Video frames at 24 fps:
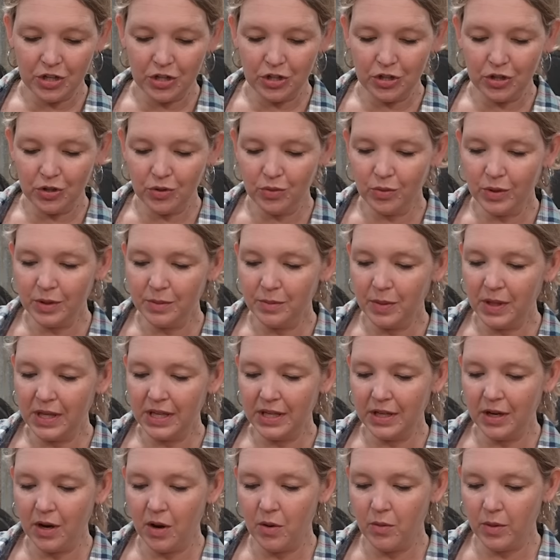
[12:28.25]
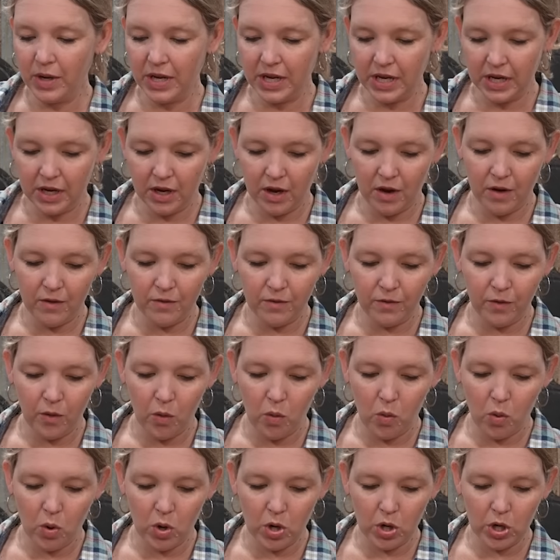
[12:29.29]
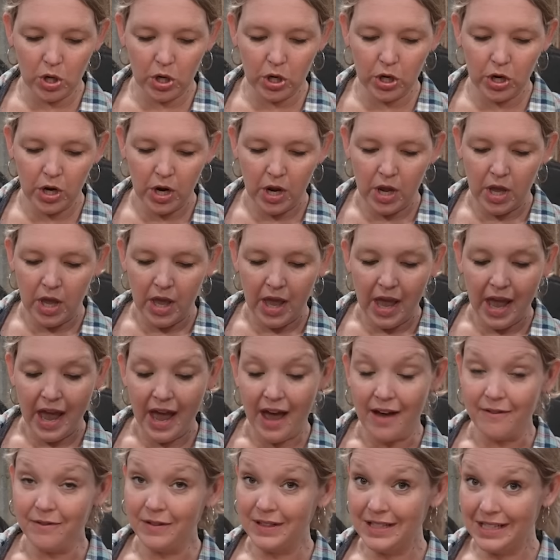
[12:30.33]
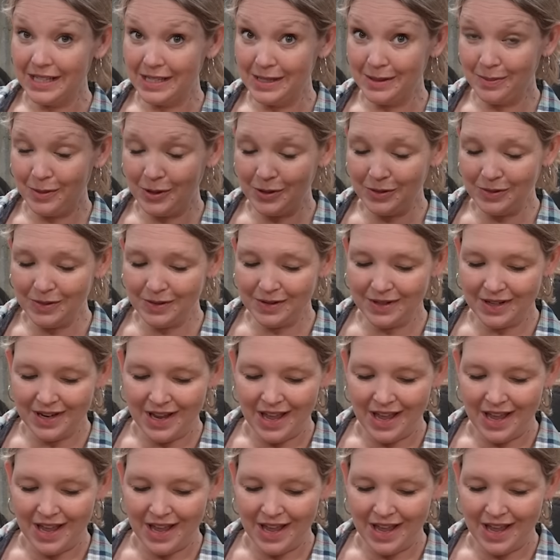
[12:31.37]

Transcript: you would be going for half a teaspoon.